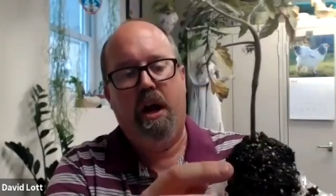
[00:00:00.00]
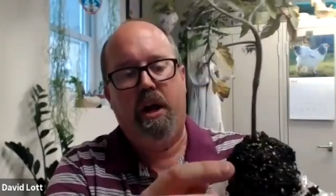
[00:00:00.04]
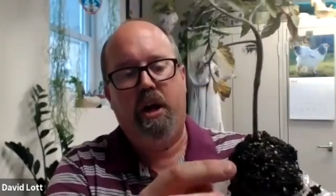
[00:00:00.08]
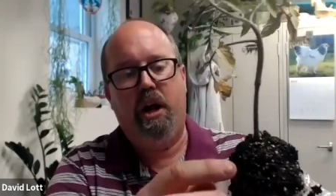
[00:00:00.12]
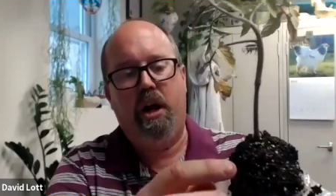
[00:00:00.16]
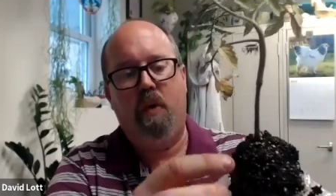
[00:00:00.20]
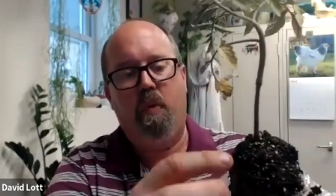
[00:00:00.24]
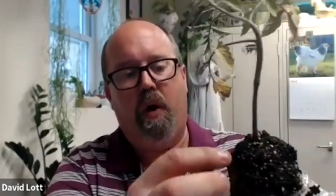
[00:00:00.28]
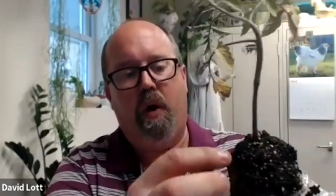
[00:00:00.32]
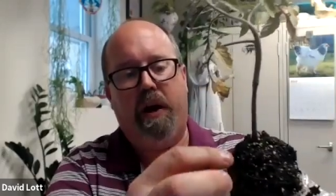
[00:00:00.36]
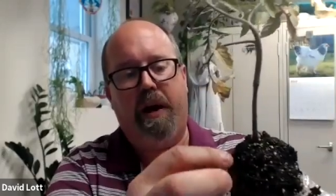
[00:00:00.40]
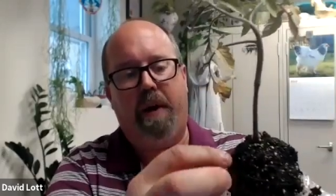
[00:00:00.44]

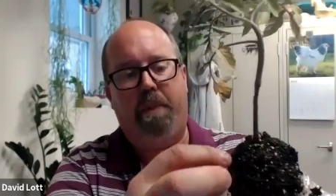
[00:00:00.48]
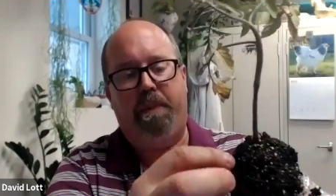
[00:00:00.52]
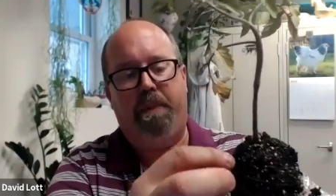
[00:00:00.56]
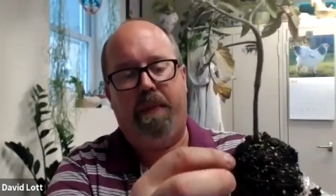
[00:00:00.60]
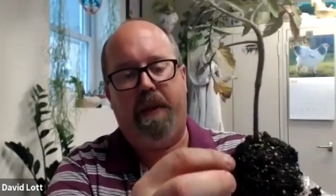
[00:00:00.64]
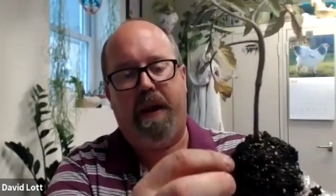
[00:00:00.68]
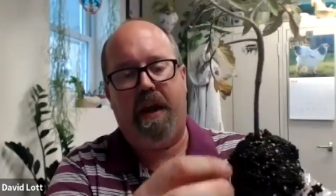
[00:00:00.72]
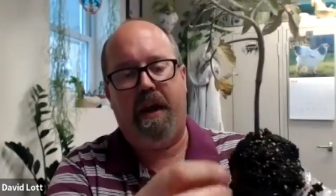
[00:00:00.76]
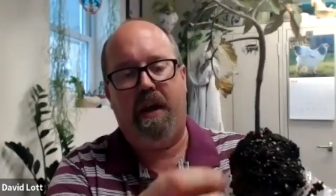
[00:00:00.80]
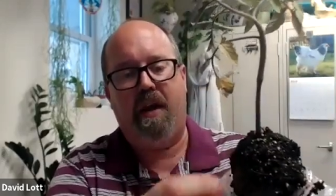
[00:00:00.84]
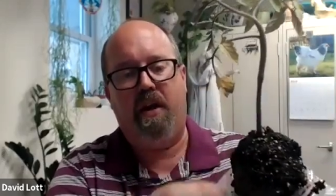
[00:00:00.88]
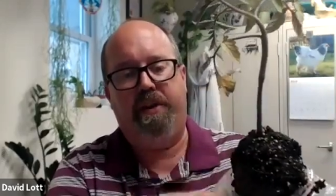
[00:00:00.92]
You want to
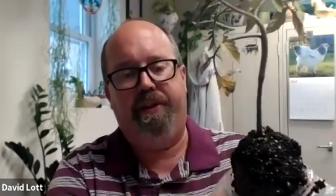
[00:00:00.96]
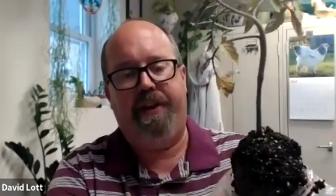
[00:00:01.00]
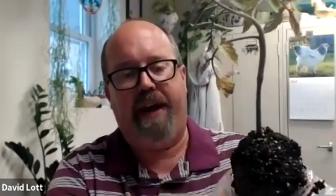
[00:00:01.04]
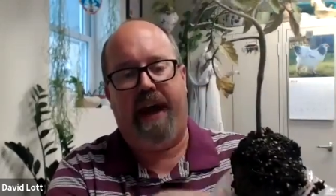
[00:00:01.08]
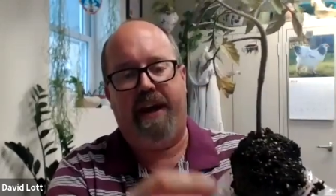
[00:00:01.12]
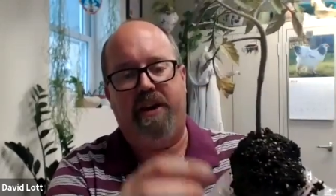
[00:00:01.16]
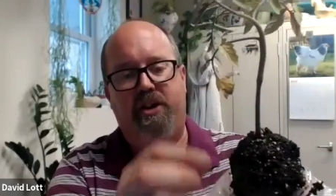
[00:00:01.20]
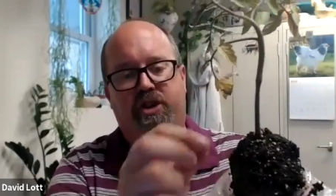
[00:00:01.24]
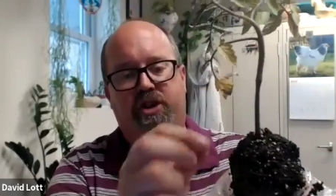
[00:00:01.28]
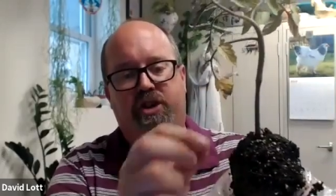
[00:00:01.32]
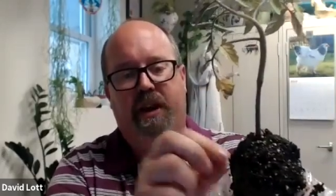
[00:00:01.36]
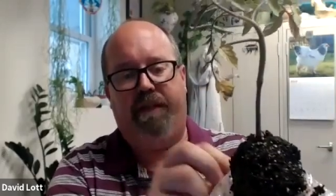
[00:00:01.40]
peel
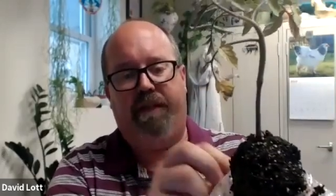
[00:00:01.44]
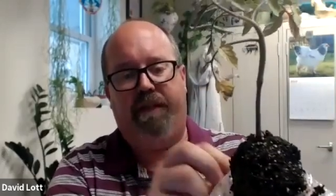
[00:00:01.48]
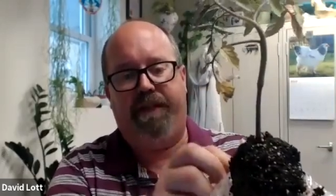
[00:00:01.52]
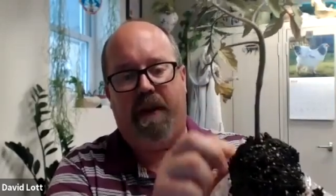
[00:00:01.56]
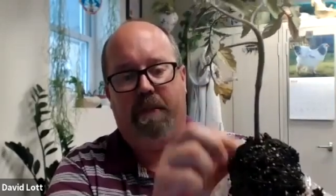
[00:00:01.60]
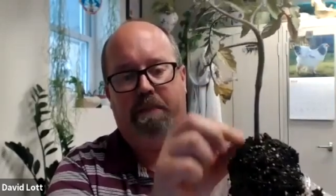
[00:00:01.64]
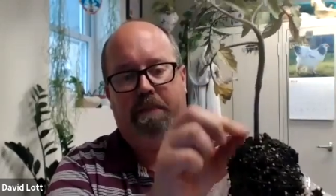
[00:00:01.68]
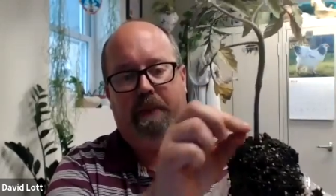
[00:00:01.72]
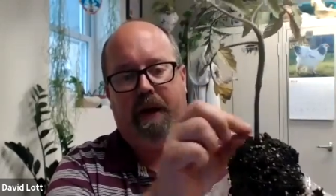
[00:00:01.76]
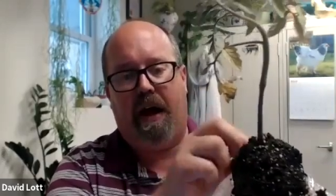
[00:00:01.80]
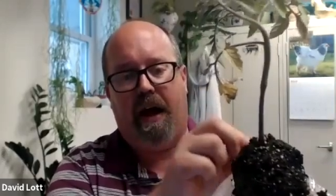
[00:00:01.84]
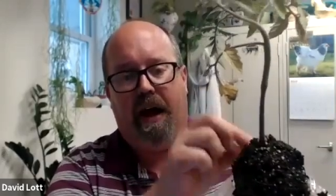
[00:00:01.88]
that Jiffy
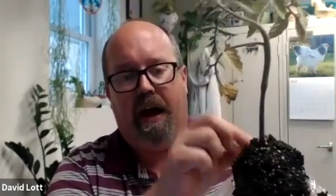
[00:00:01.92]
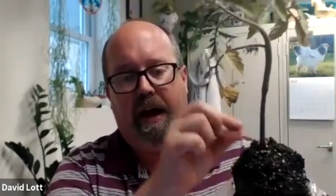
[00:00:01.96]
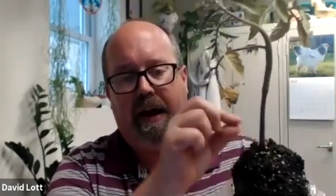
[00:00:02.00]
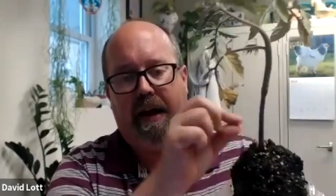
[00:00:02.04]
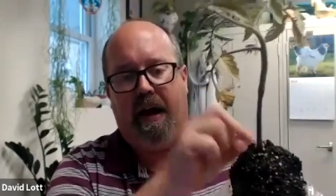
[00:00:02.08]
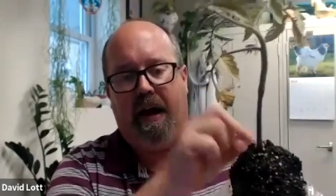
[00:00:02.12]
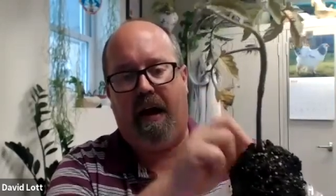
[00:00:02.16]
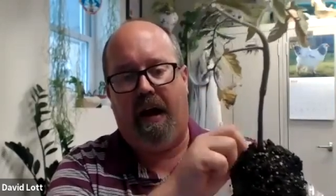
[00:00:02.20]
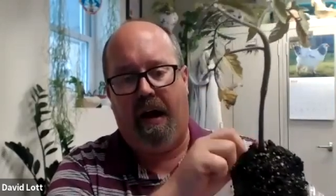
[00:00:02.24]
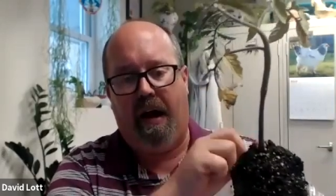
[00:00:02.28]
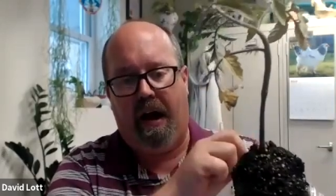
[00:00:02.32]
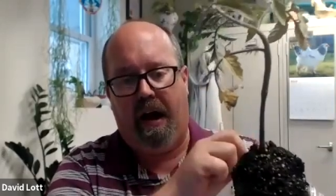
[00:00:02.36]

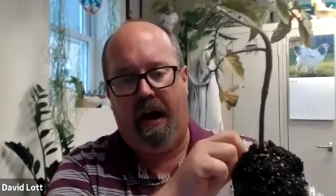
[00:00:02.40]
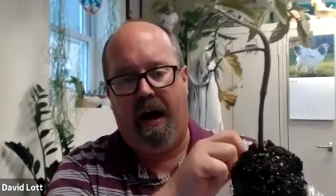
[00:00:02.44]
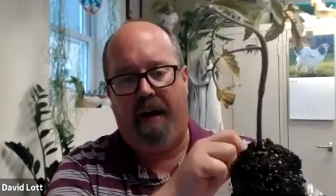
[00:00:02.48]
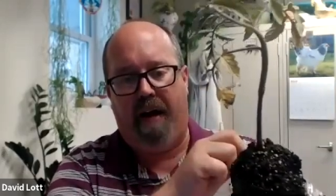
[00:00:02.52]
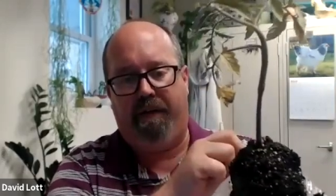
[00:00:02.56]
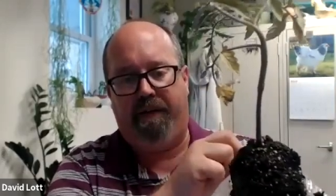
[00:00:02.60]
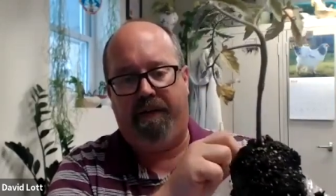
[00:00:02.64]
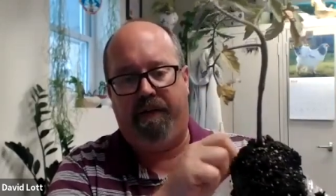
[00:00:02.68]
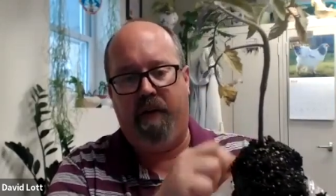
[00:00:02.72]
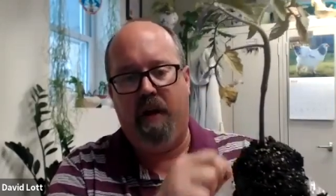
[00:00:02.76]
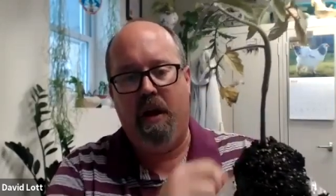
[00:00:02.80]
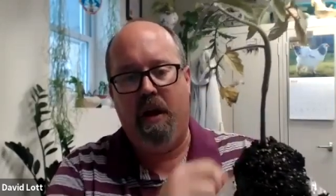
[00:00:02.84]
pot off.